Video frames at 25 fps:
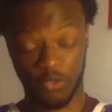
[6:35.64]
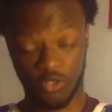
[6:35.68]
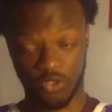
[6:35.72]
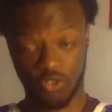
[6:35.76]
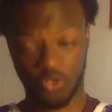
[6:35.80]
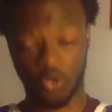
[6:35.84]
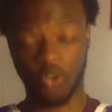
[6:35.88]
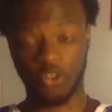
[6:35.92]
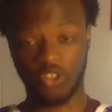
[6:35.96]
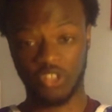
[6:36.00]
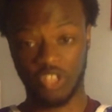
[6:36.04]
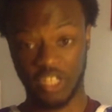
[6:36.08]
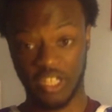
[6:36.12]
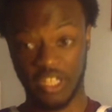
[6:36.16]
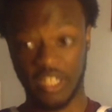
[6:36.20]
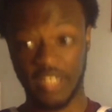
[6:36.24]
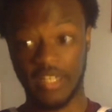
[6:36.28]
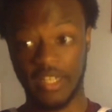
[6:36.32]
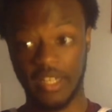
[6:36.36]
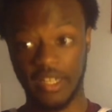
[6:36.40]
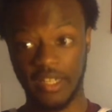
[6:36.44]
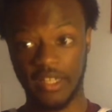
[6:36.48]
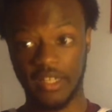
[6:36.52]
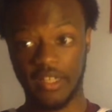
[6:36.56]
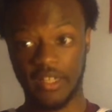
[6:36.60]
Scotian
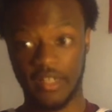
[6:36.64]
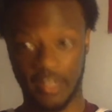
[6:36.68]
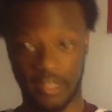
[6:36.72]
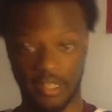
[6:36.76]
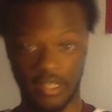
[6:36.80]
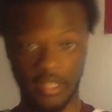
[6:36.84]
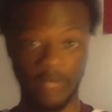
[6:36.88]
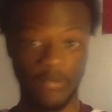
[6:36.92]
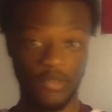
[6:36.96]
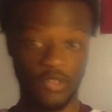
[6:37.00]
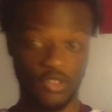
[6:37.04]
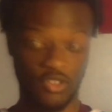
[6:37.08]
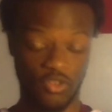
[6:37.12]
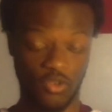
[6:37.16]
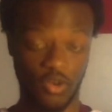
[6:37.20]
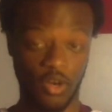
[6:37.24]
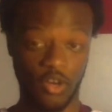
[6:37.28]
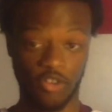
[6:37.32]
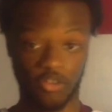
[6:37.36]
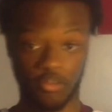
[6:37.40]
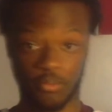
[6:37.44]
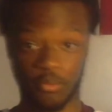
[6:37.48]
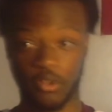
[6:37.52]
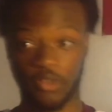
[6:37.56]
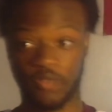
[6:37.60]
Canadian, and even
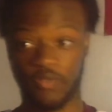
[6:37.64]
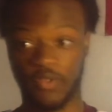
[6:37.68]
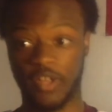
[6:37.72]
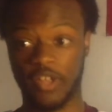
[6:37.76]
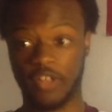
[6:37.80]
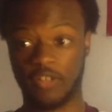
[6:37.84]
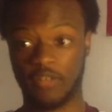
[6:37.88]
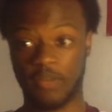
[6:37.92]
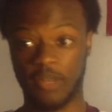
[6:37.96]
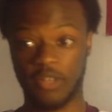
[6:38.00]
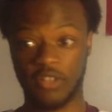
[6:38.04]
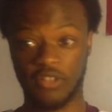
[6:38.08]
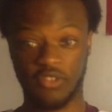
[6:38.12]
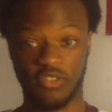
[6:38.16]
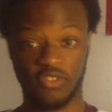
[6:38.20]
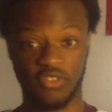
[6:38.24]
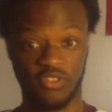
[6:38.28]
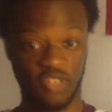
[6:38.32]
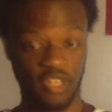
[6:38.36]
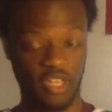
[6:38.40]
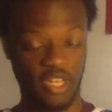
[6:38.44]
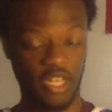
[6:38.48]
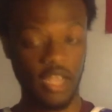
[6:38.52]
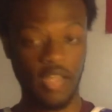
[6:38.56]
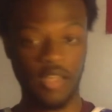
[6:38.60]
Toronto sports fan especially, and
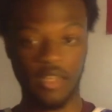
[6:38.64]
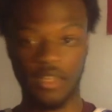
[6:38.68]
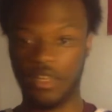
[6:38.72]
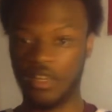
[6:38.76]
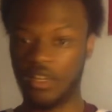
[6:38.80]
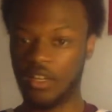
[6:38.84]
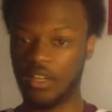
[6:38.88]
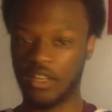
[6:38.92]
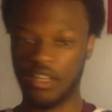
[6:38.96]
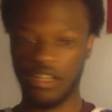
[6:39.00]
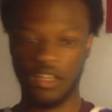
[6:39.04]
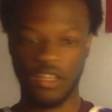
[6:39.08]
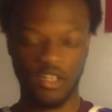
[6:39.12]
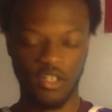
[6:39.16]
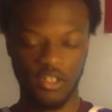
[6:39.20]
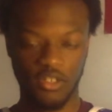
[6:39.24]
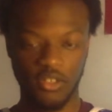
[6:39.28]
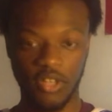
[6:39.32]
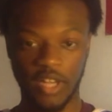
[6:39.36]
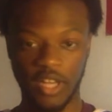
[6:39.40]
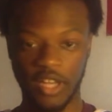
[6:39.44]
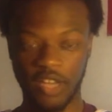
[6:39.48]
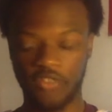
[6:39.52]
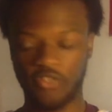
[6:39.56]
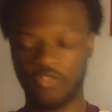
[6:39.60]
said, hey, you
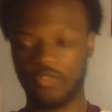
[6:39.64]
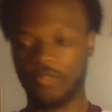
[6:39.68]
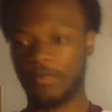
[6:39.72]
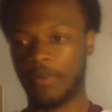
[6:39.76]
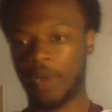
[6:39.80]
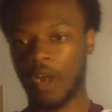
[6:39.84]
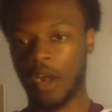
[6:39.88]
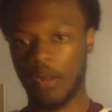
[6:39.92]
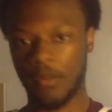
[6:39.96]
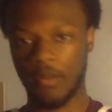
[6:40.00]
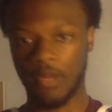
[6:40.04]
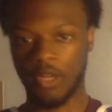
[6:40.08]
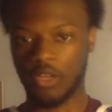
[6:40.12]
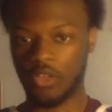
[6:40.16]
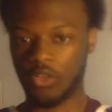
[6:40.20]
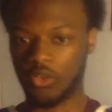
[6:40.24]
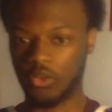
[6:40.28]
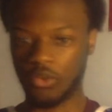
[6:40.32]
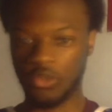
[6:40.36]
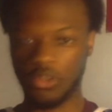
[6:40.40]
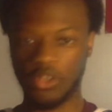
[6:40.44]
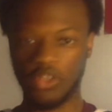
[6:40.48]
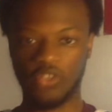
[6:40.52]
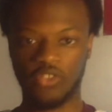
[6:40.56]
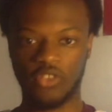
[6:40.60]
guys inspired me to
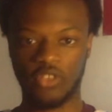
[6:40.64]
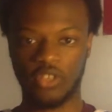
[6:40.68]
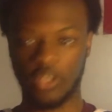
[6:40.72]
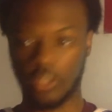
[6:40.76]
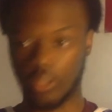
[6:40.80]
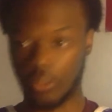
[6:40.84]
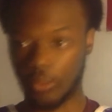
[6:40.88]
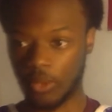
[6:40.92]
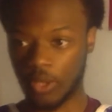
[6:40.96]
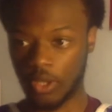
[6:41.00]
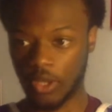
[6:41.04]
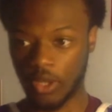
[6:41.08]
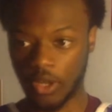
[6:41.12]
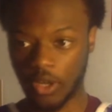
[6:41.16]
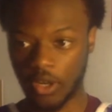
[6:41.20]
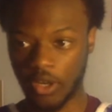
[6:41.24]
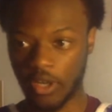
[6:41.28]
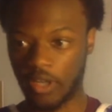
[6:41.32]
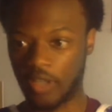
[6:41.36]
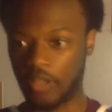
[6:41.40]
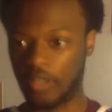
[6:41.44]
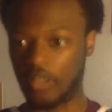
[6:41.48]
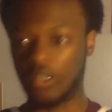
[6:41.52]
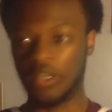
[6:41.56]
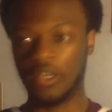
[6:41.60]
do this, and here we are.
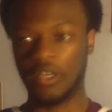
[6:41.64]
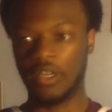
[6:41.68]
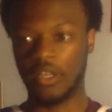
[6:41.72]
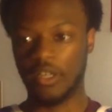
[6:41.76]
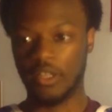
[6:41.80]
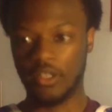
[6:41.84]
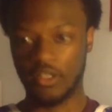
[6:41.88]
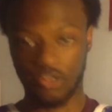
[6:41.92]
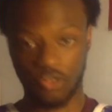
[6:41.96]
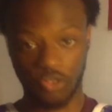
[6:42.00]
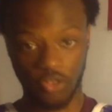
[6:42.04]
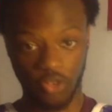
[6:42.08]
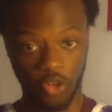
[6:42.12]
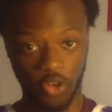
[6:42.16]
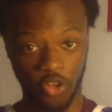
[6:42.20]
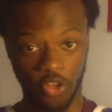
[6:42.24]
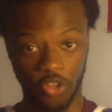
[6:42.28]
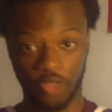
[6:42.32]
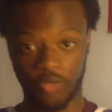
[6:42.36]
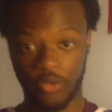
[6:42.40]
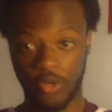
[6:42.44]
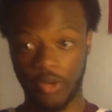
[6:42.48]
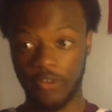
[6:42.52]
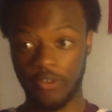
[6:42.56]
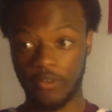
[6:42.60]
And all
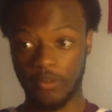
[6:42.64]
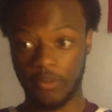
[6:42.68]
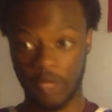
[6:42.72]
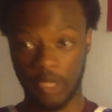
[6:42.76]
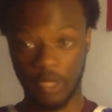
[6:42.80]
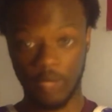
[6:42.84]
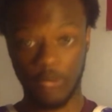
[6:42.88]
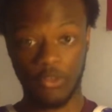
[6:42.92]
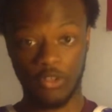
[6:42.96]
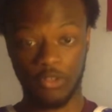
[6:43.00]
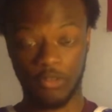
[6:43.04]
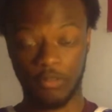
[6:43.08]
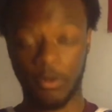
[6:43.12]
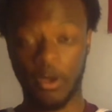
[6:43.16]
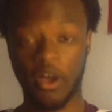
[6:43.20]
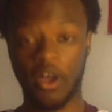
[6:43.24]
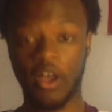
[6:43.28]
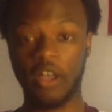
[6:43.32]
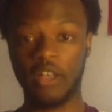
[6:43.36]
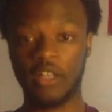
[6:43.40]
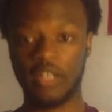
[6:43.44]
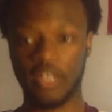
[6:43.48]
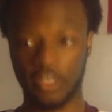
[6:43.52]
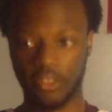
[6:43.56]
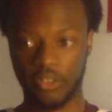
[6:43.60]
three of them did
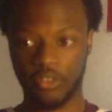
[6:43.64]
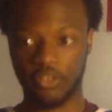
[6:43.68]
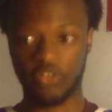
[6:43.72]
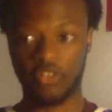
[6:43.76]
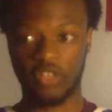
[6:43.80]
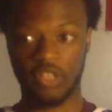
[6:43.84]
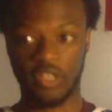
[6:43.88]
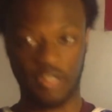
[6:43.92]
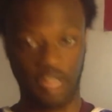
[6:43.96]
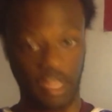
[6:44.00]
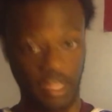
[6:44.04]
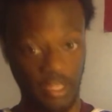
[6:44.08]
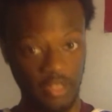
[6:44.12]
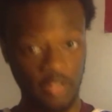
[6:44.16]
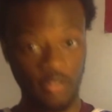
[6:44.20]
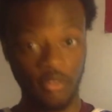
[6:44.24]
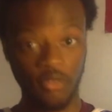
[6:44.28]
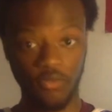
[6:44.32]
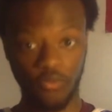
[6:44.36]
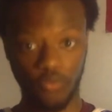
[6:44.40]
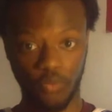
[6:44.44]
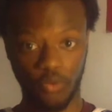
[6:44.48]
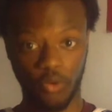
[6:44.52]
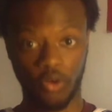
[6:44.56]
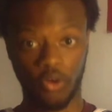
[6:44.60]
respond, and they said, thank
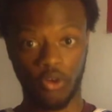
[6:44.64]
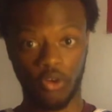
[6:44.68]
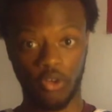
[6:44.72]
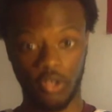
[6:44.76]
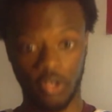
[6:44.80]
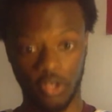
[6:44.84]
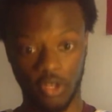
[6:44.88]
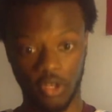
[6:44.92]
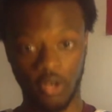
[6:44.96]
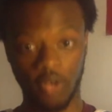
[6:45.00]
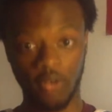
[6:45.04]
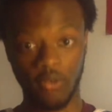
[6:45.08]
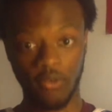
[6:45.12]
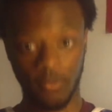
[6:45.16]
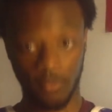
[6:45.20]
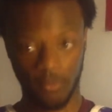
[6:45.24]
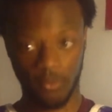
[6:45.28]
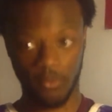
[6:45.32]
you for, you know,